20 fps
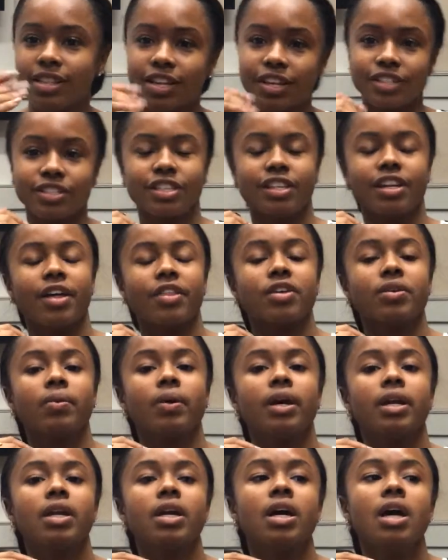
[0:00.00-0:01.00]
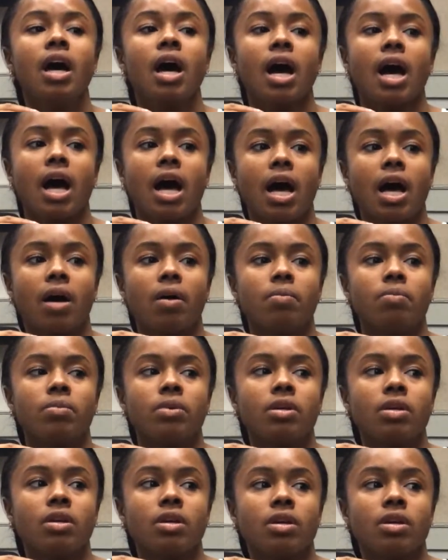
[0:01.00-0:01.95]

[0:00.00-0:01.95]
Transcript: I think, is another one.